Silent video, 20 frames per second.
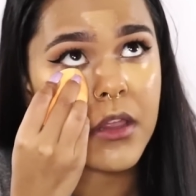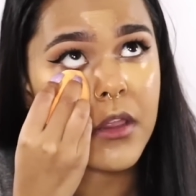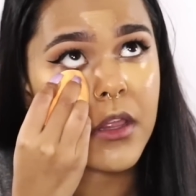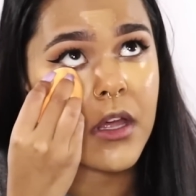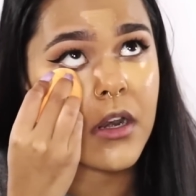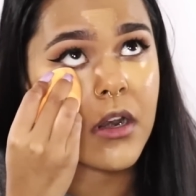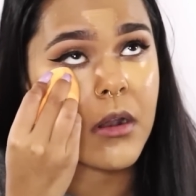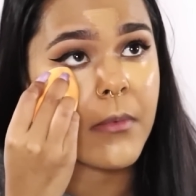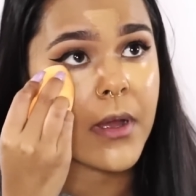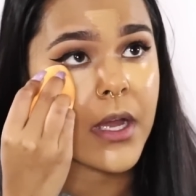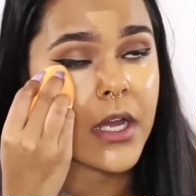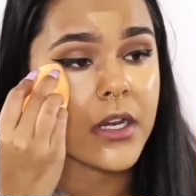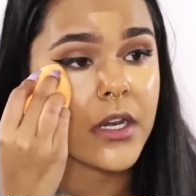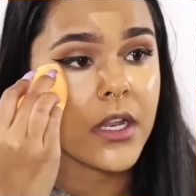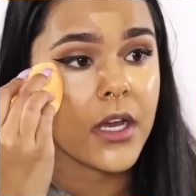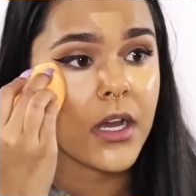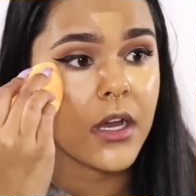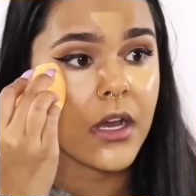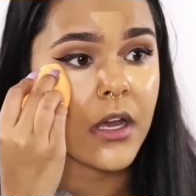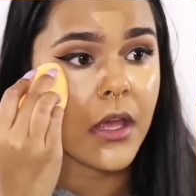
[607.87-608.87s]
that on my
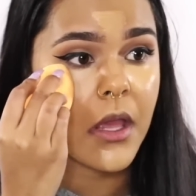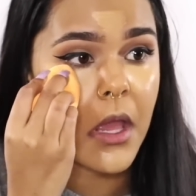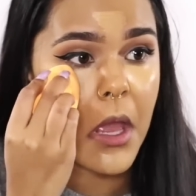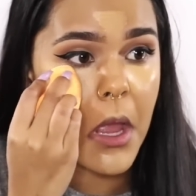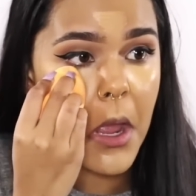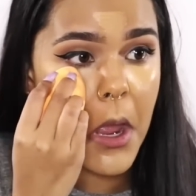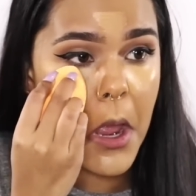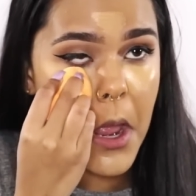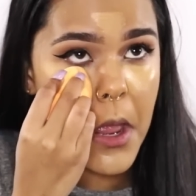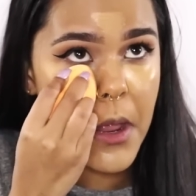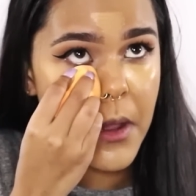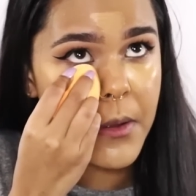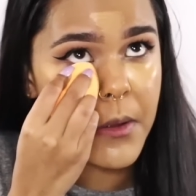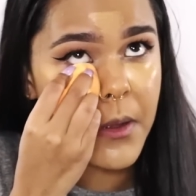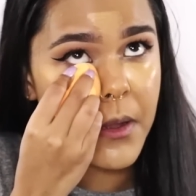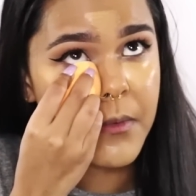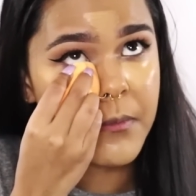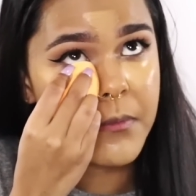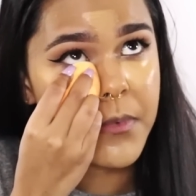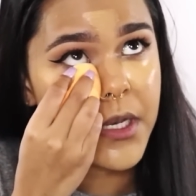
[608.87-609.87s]
under eye
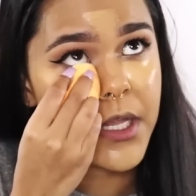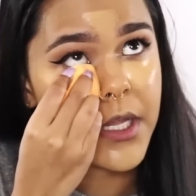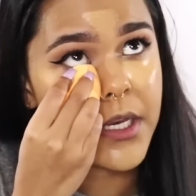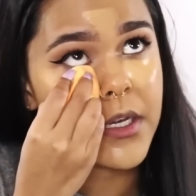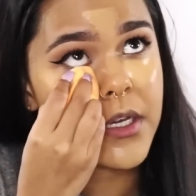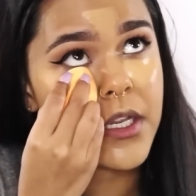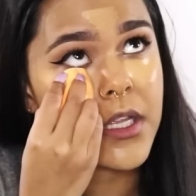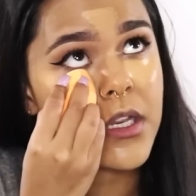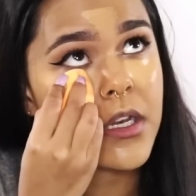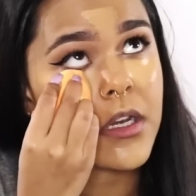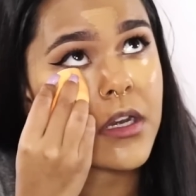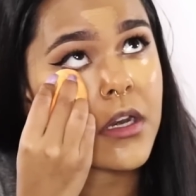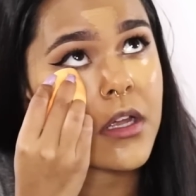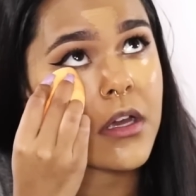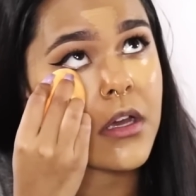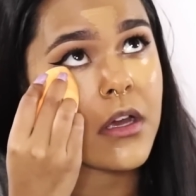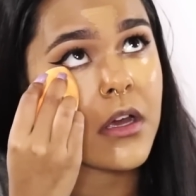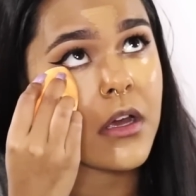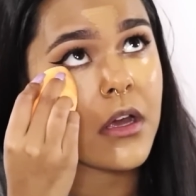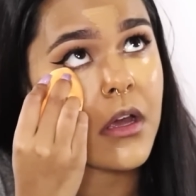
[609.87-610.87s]
and blend in